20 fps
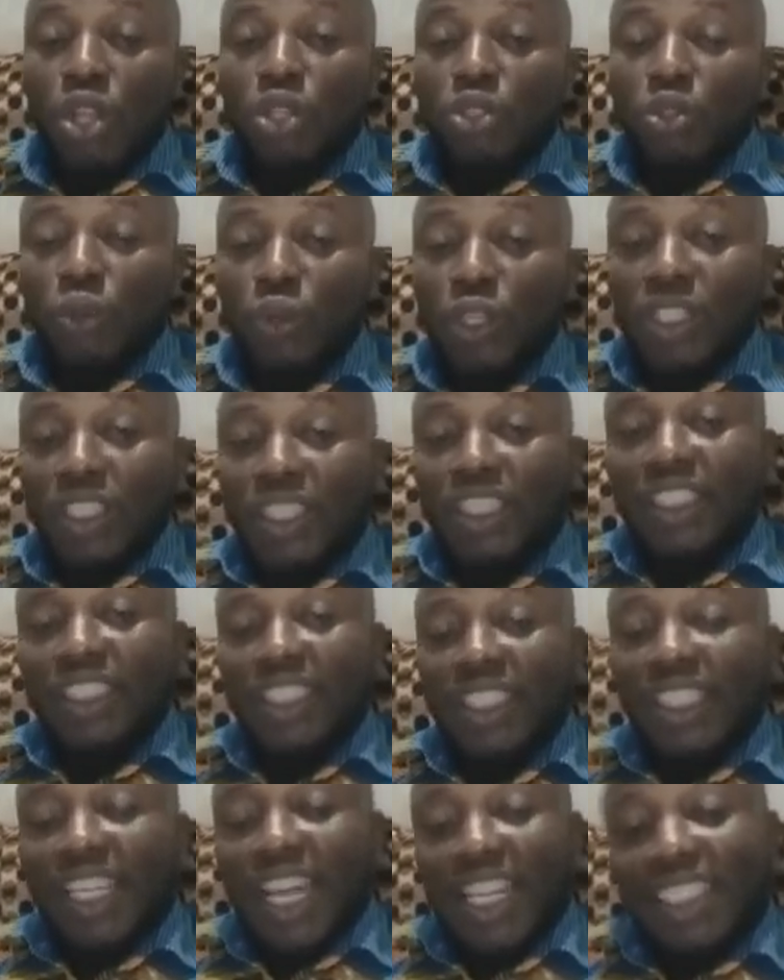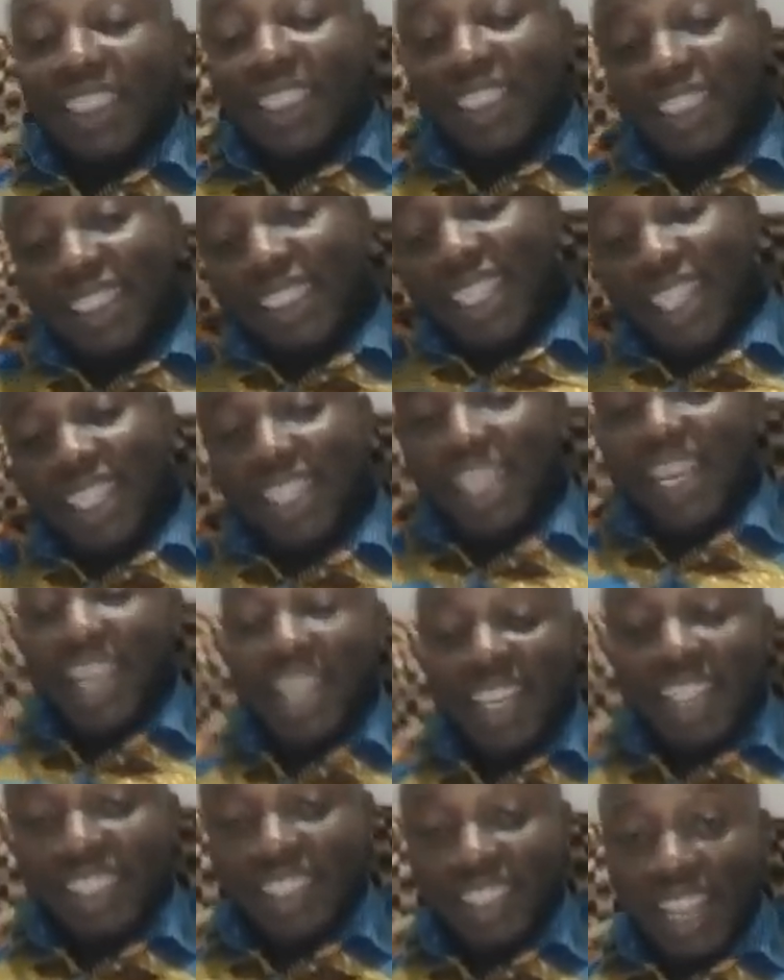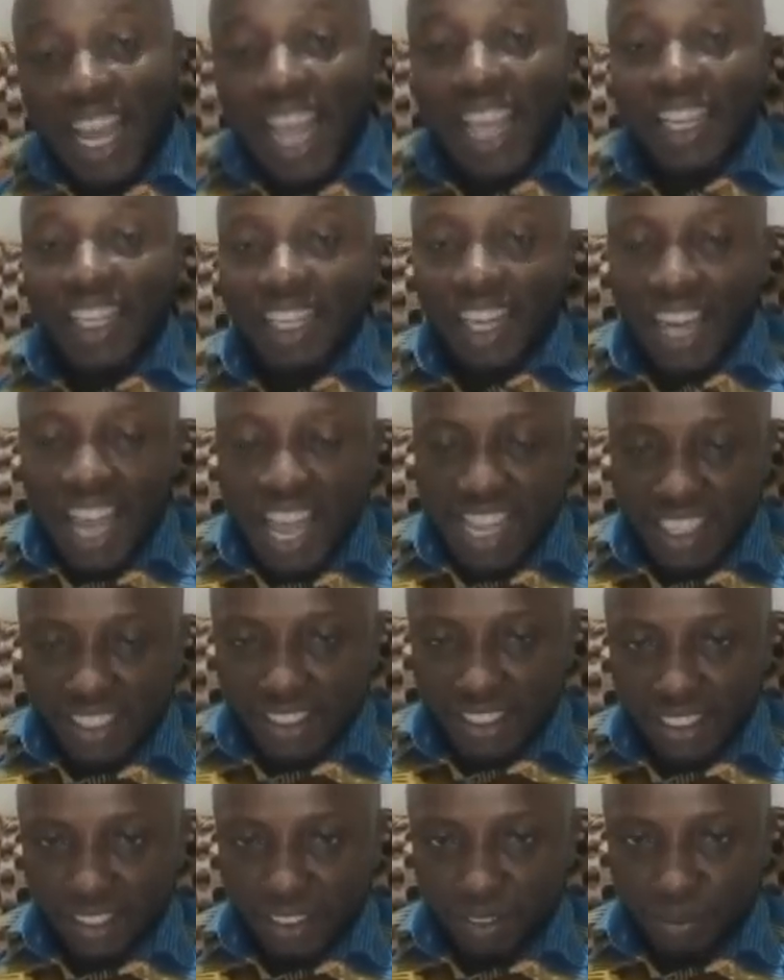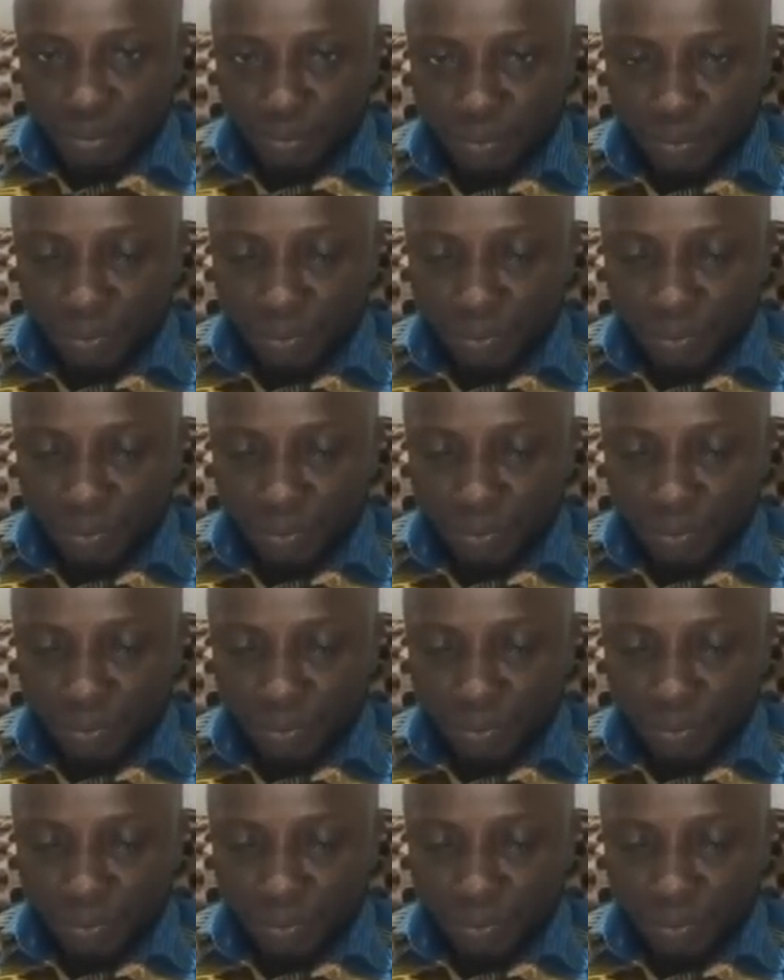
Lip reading: So he doesn't tell the entire class.